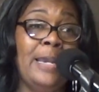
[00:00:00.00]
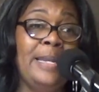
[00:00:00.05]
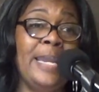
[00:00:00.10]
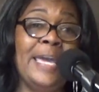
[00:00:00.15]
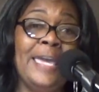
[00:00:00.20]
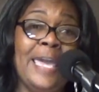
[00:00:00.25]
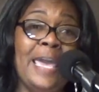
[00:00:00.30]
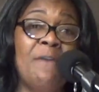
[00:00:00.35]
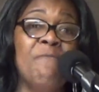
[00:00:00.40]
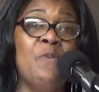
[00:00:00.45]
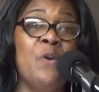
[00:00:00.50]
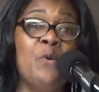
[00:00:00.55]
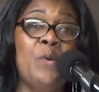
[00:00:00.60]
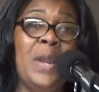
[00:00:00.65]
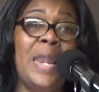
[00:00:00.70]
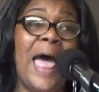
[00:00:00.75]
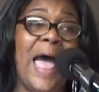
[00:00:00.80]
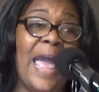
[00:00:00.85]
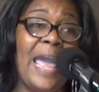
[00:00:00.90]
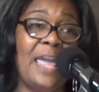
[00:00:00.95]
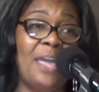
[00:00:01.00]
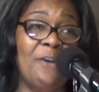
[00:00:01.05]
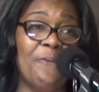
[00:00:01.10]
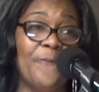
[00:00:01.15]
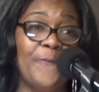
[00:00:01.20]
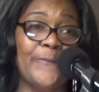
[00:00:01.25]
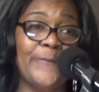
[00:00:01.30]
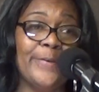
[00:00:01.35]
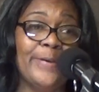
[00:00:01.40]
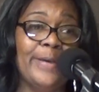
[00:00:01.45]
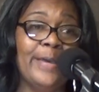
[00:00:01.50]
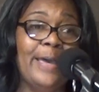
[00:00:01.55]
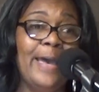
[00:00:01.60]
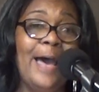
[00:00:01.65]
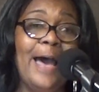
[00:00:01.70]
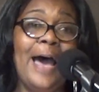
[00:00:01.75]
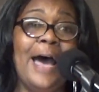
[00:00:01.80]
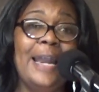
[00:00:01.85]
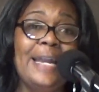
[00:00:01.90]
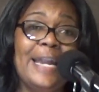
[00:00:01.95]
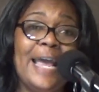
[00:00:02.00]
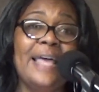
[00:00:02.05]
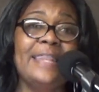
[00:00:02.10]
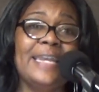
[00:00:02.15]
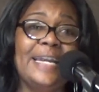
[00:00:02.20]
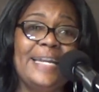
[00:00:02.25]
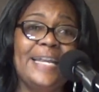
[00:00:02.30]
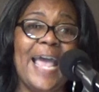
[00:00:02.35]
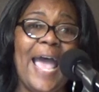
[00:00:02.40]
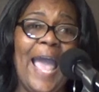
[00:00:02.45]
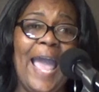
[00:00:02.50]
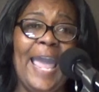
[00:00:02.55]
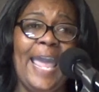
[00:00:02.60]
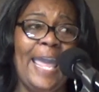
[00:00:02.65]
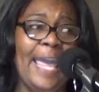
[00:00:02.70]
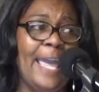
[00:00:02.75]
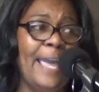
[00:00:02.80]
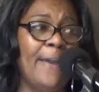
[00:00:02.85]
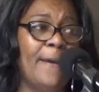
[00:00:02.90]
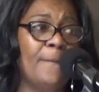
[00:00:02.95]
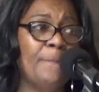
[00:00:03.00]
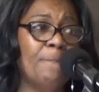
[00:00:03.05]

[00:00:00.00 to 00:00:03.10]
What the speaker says: to give you life another day.